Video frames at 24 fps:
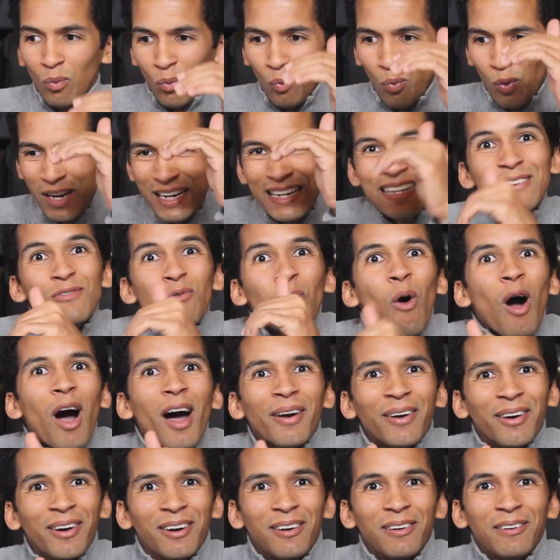We need
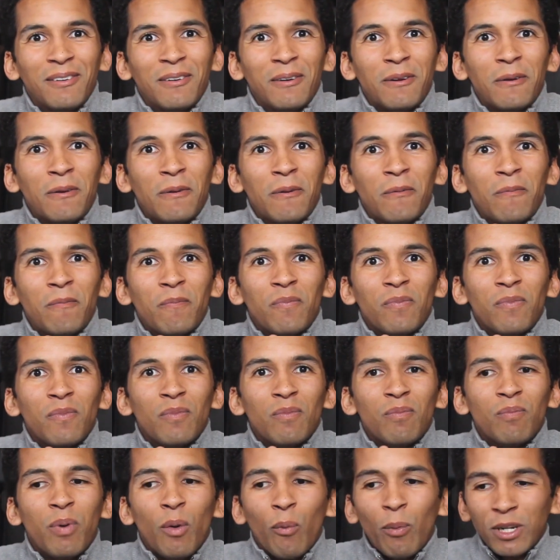water,
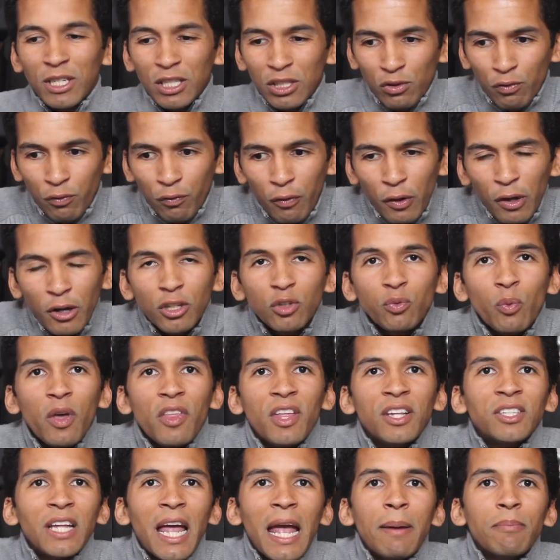but what it's filled
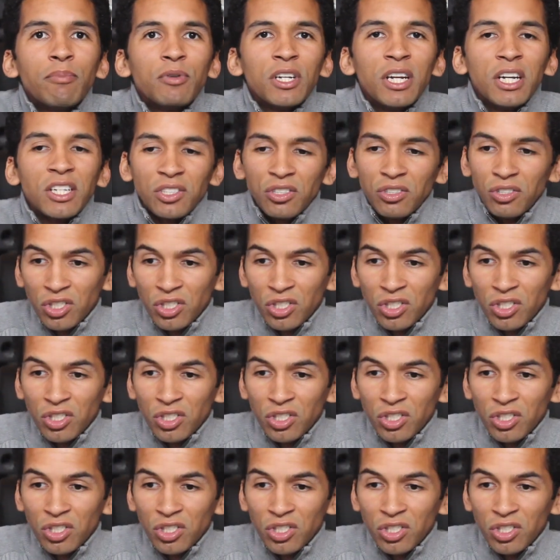with is emptiness,